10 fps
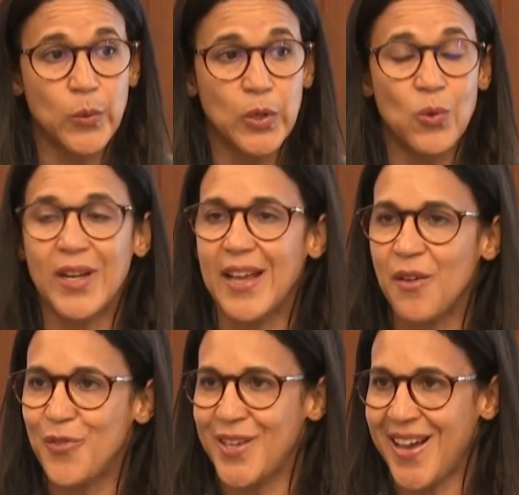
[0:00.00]
We look at
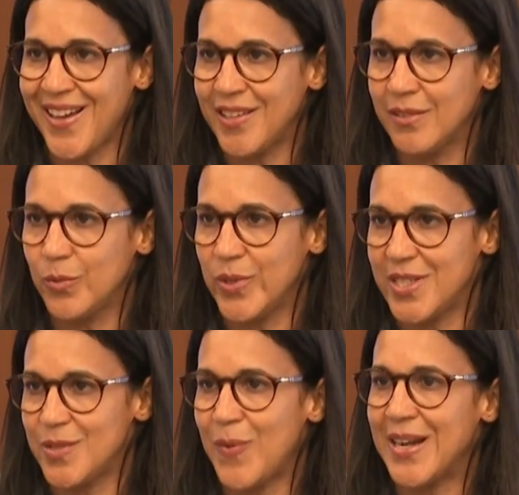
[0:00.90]
FDI, which
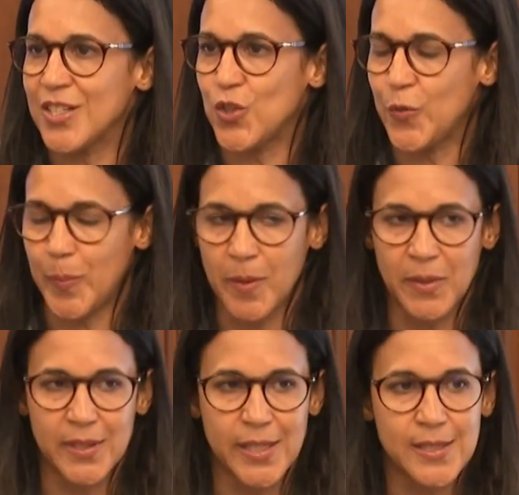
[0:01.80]
is balance of
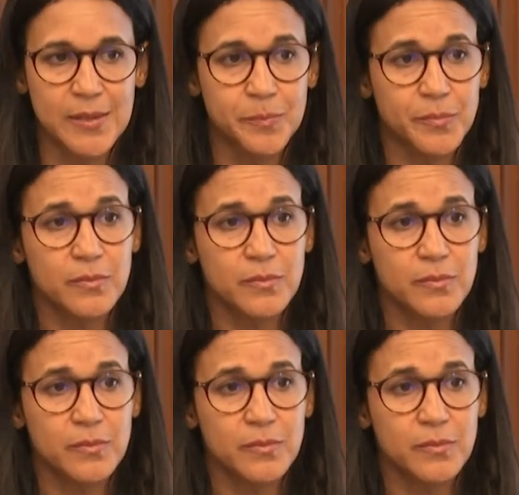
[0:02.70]
payment data.